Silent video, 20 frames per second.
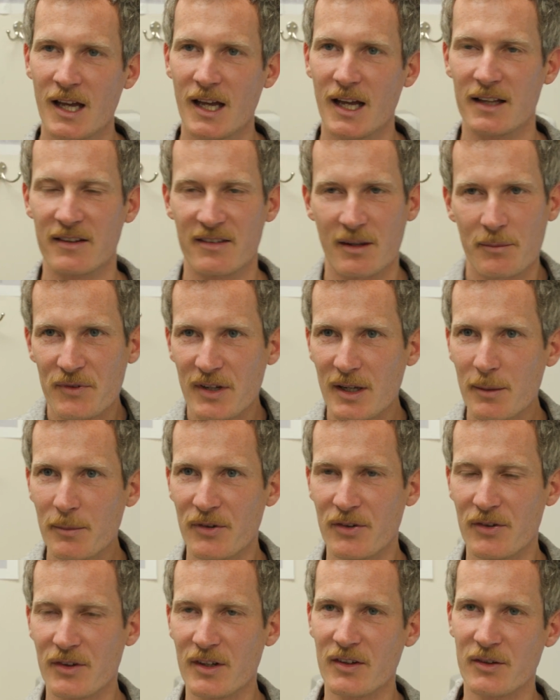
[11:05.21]
And
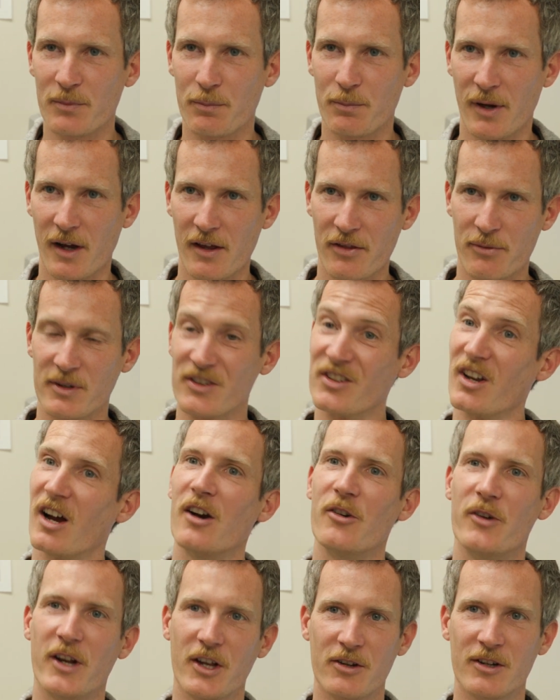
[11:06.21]
sometimes these pathways
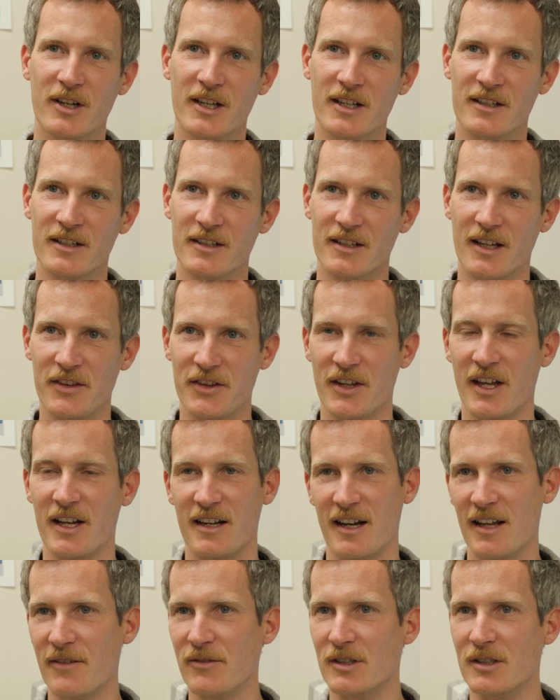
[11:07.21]
are regulated at that
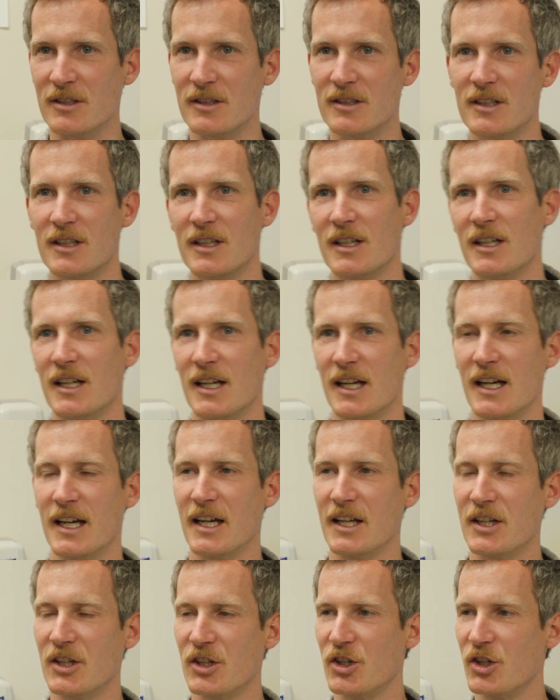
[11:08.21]
level,
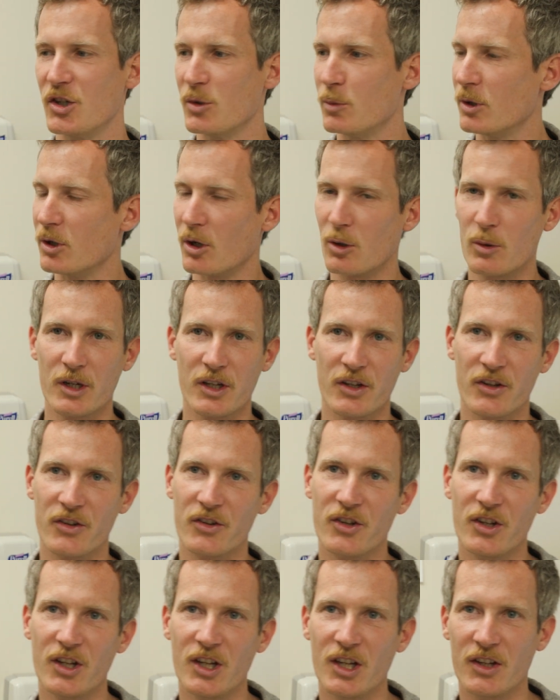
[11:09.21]
and you will already
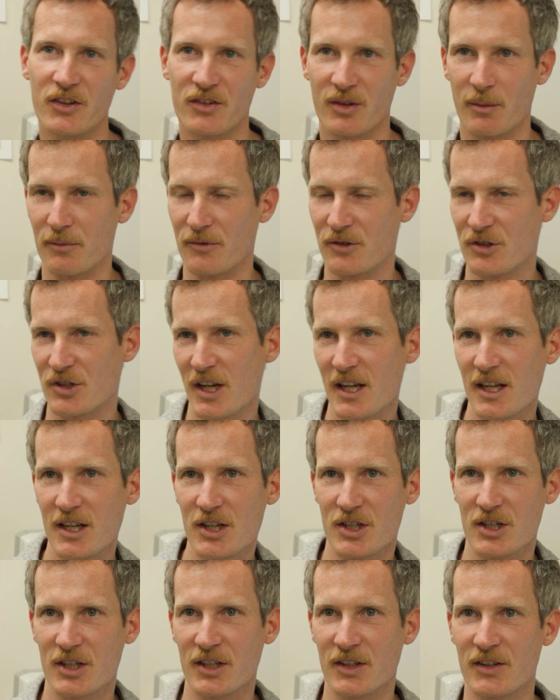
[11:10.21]
see some
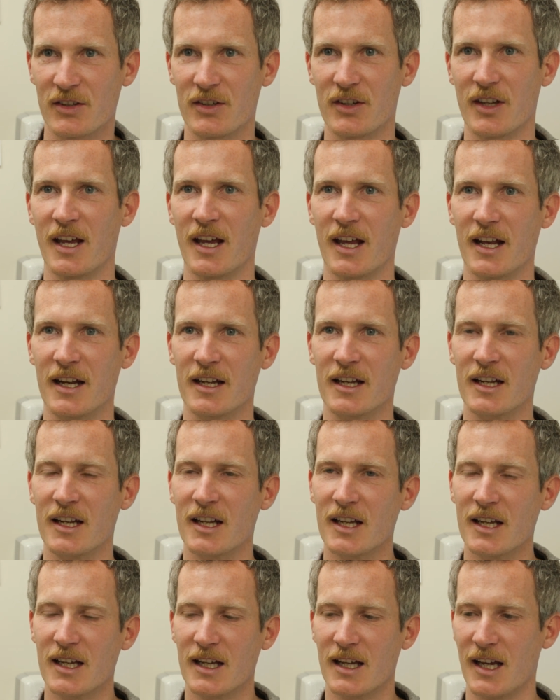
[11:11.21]
changes, and
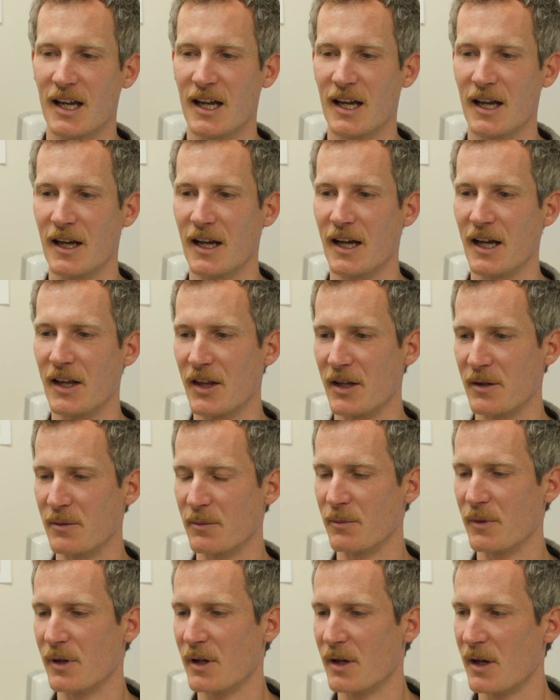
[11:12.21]

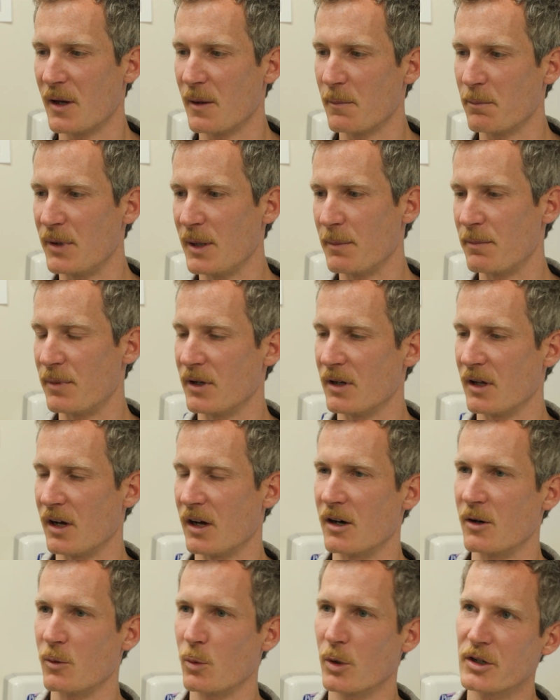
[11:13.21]
then people
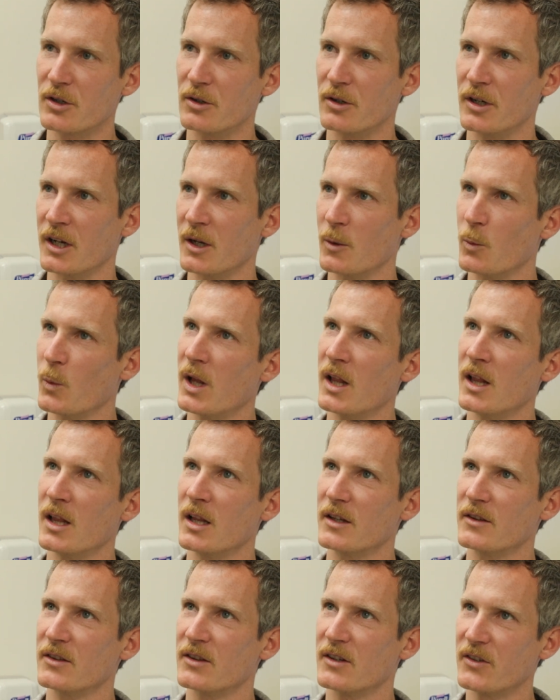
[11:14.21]
are wondering, well,
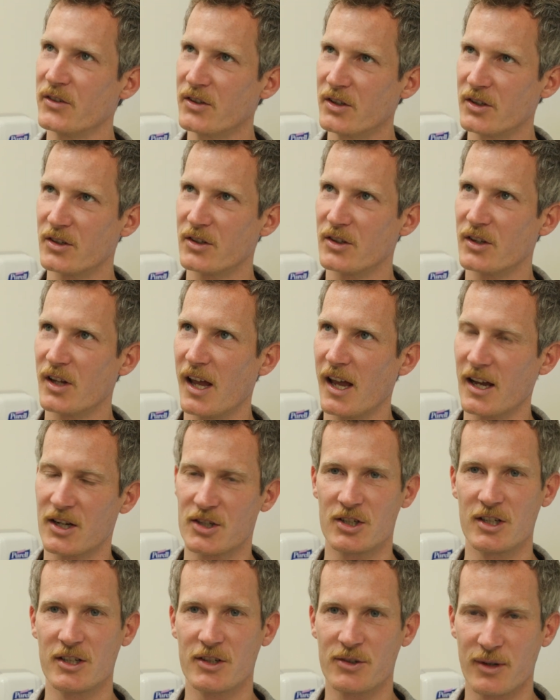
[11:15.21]
does it
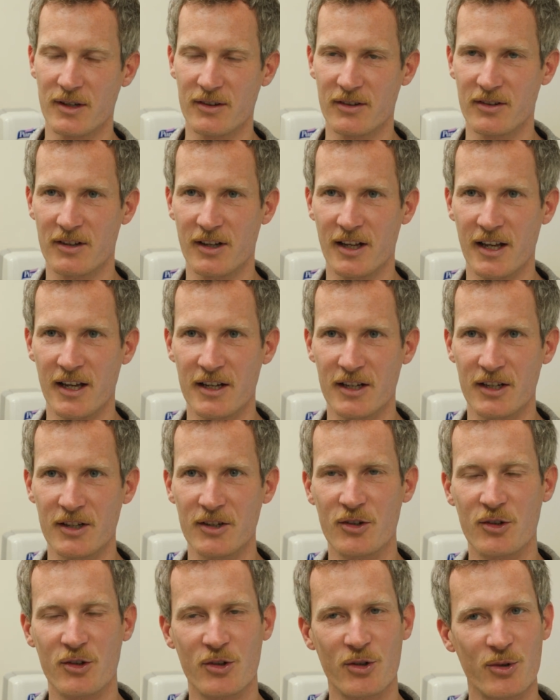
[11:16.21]
actually translate
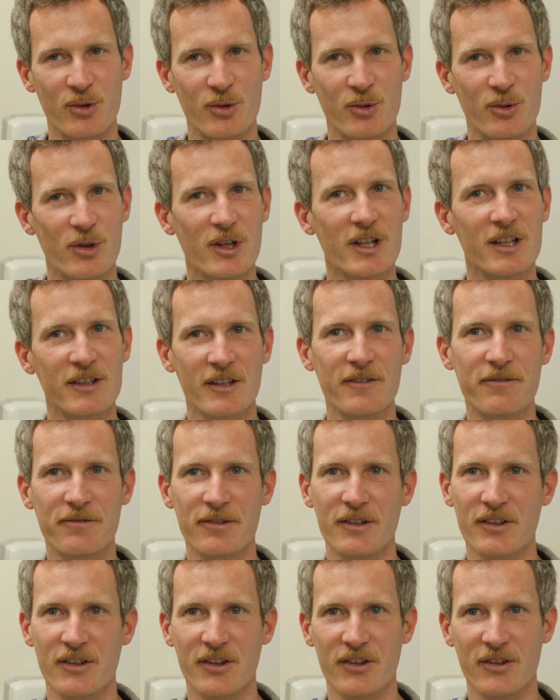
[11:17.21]
into real
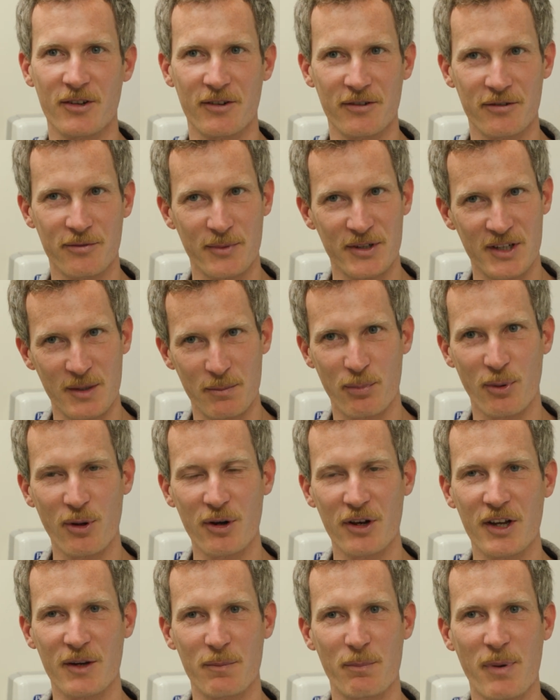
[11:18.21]
differences of
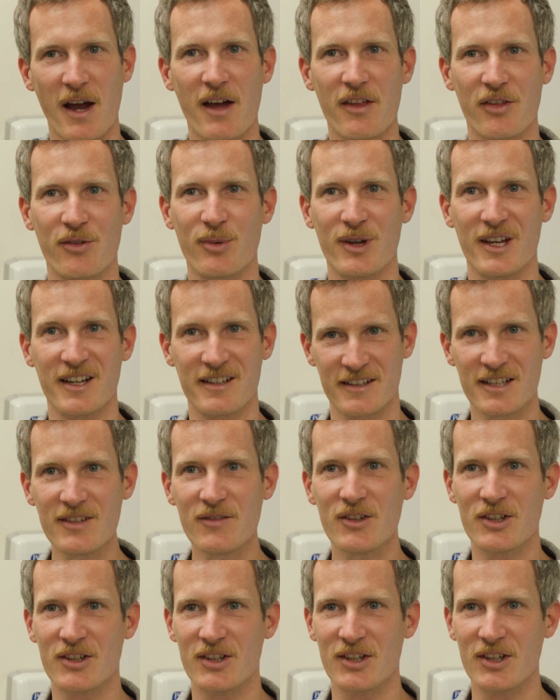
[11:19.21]
metabolic pathway
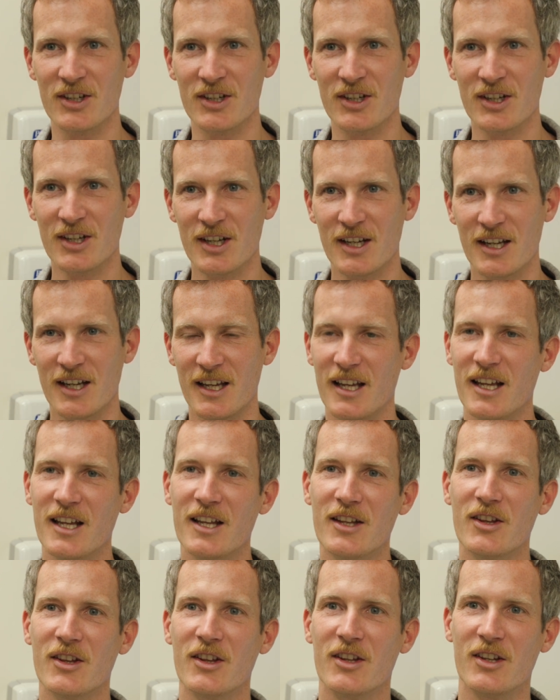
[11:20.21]
activity
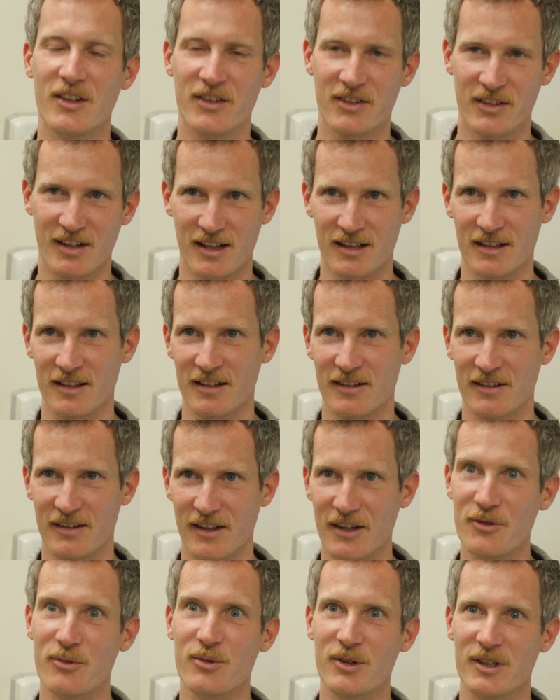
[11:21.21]
in these cells
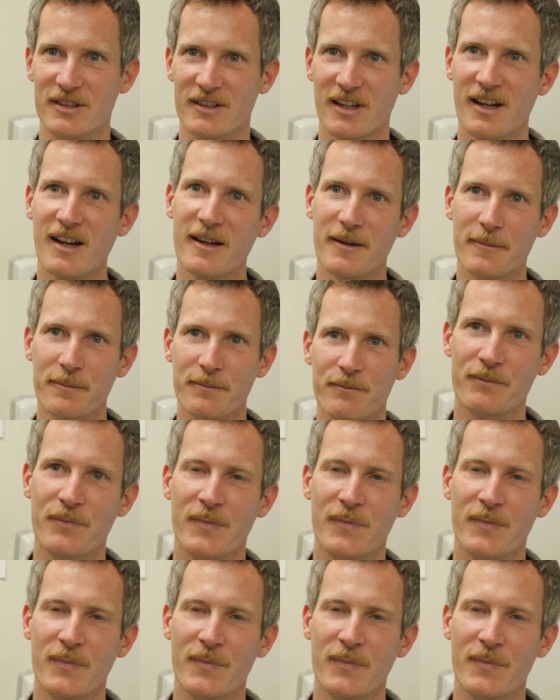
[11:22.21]
in real time?